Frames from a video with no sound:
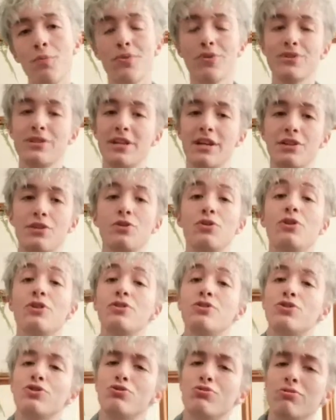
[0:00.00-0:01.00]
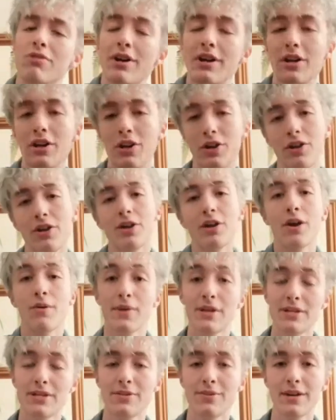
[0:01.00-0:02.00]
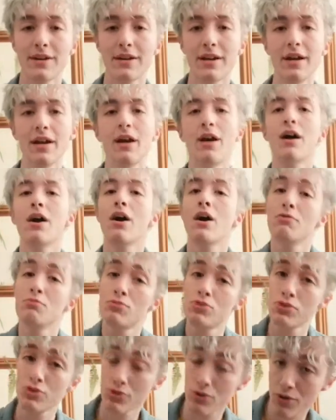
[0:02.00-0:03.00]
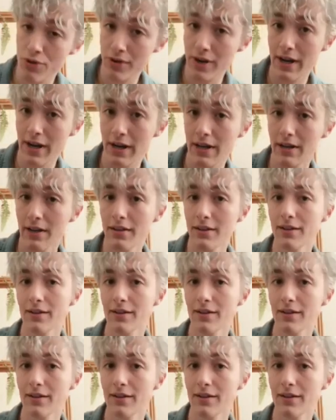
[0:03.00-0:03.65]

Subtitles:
body and you can shrug, you can go into it. I'm sorry.